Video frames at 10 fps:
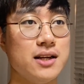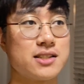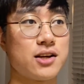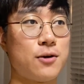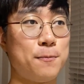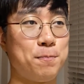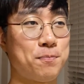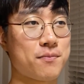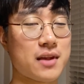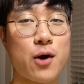So
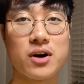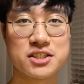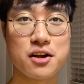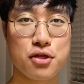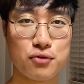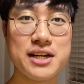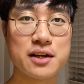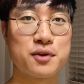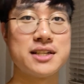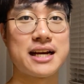I watched it on 3
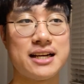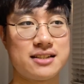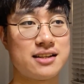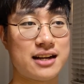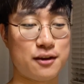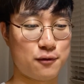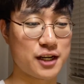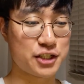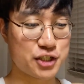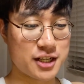different days and I
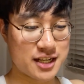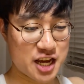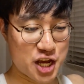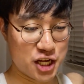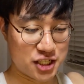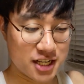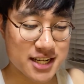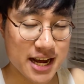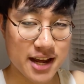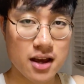finished it
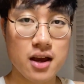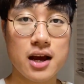today.